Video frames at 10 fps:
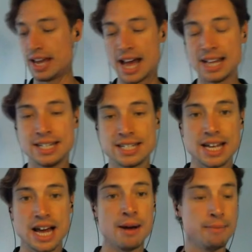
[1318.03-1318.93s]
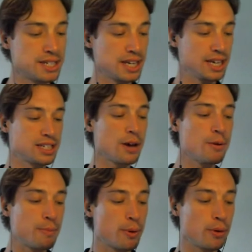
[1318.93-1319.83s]
It's so
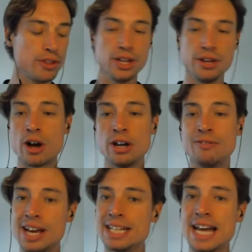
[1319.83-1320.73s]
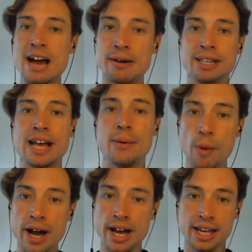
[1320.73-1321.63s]
important that you've kind of laid it out in that
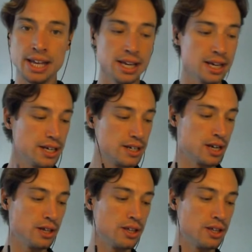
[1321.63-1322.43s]
way so